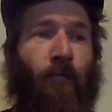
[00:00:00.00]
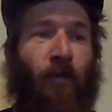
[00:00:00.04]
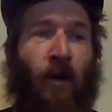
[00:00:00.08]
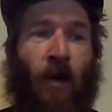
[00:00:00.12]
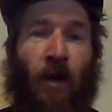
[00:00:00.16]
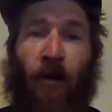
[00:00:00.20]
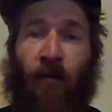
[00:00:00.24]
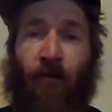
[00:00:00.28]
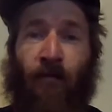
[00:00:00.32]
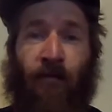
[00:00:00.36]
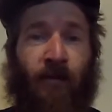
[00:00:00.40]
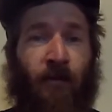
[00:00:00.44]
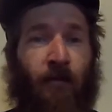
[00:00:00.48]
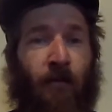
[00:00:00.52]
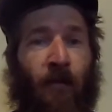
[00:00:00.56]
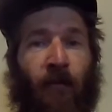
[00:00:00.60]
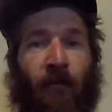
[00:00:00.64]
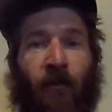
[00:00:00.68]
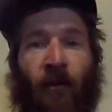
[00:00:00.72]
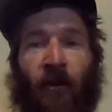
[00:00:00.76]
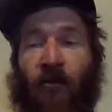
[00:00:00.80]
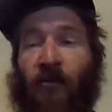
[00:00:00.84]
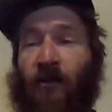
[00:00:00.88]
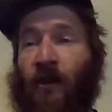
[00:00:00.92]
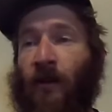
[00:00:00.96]
Y'all have seen my
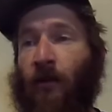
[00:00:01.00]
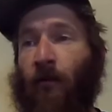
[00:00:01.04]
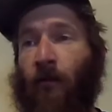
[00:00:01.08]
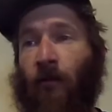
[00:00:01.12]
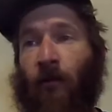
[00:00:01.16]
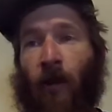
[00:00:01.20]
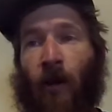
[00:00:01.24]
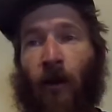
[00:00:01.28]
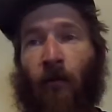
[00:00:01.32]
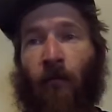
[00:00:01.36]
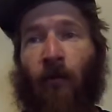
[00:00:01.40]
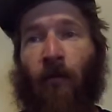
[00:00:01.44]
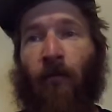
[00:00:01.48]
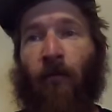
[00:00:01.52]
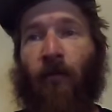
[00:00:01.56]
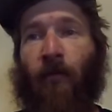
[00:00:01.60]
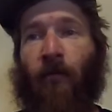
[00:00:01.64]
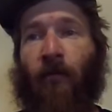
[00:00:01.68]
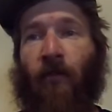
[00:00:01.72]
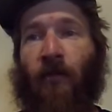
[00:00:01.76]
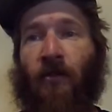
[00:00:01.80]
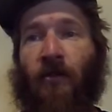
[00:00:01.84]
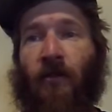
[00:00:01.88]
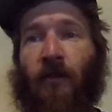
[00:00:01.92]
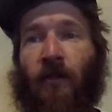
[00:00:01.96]
videos. I do a lot of river
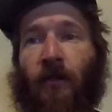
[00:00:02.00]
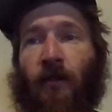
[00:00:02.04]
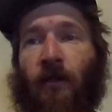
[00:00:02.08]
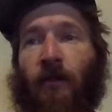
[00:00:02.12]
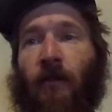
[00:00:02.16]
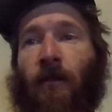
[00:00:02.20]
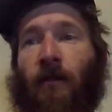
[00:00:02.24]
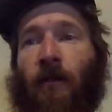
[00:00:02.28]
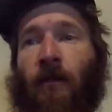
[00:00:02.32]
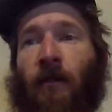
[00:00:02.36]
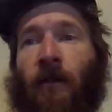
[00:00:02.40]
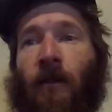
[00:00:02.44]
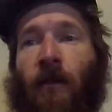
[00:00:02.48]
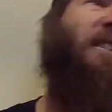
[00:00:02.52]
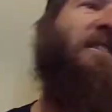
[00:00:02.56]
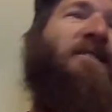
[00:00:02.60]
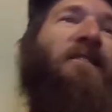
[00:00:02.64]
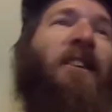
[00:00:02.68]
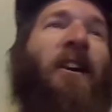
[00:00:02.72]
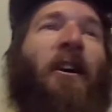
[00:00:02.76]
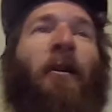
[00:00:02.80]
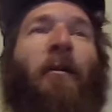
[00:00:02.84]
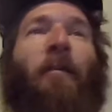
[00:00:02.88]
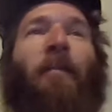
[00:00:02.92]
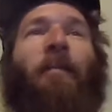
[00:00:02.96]
fishing.
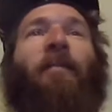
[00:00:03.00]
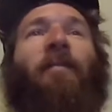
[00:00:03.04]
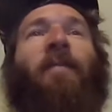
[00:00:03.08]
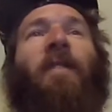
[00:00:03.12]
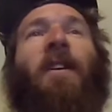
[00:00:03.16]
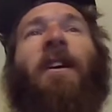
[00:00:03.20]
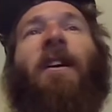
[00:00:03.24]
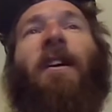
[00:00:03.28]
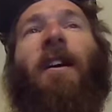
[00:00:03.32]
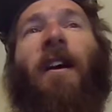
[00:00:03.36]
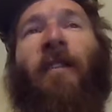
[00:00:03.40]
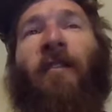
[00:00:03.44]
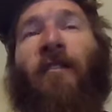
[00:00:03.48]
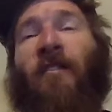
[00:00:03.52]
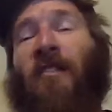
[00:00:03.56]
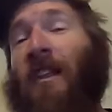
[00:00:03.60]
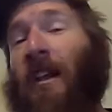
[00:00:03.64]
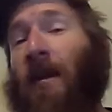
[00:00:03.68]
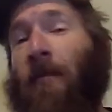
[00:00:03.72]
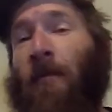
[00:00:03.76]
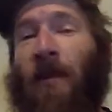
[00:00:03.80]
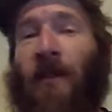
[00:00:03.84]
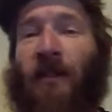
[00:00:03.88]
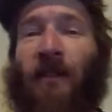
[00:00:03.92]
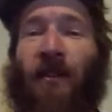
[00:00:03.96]
So if you're
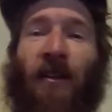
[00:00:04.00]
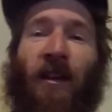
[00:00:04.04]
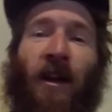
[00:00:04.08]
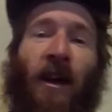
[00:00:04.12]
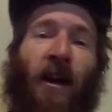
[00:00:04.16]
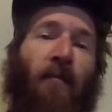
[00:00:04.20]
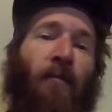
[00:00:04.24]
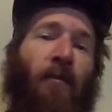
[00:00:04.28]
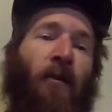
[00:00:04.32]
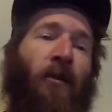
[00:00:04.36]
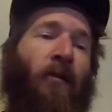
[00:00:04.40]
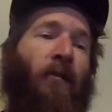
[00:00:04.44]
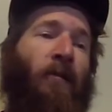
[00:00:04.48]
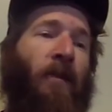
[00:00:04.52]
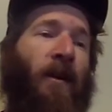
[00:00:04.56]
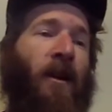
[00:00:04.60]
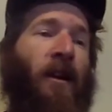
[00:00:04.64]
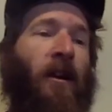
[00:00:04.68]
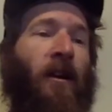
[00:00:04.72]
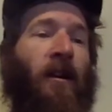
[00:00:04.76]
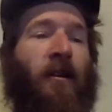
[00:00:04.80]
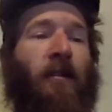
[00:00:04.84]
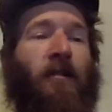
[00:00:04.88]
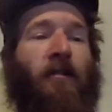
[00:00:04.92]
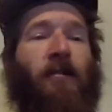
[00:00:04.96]
thinking about the Diablo
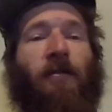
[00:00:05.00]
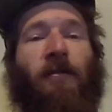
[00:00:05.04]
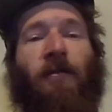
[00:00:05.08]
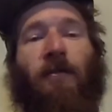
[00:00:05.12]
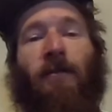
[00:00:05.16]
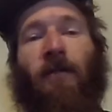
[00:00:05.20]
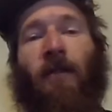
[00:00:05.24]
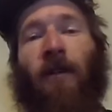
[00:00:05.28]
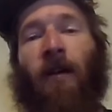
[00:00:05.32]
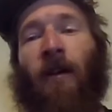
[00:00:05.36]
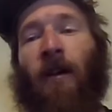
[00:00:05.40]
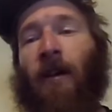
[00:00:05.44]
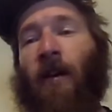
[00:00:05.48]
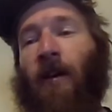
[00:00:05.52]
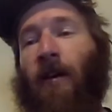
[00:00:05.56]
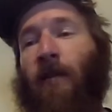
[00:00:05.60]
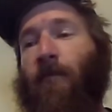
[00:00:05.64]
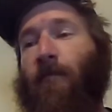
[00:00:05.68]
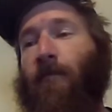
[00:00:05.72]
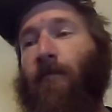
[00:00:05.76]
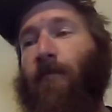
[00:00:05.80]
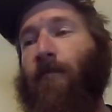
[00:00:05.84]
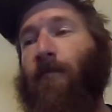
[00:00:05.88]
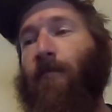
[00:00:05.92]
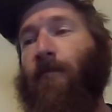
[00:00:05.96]
Amigo,
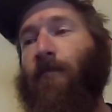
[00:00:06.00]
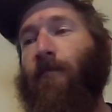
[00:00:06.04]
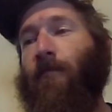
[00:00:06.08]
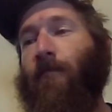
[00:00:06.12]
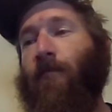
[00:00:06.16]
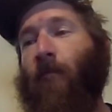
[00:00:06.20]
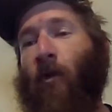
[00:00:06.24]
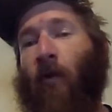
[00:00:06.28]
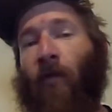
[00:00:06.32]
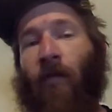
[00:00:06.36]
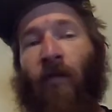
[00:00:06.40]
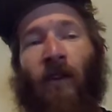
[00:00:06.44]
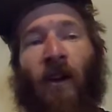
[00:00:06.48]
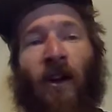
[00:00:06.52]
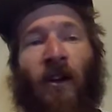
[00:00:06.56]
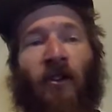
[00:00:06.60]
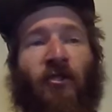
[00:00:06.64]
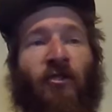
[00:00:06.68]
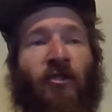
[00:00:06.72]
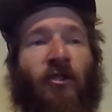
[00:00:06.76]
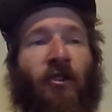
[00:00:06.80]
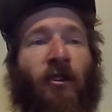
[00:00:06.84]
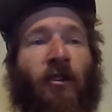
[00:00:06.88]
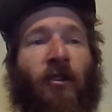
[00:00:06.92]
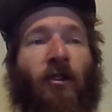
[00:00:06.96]
or if you're not
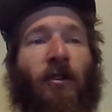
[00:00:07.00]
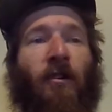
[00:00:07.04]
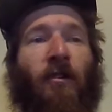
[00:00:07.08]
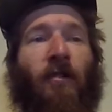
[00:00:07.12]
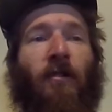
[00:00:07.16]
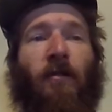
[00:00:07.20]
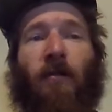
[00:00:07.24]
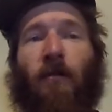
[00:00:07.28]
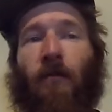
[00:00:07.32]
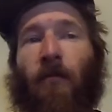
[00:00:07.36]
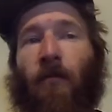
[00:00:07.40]
sure,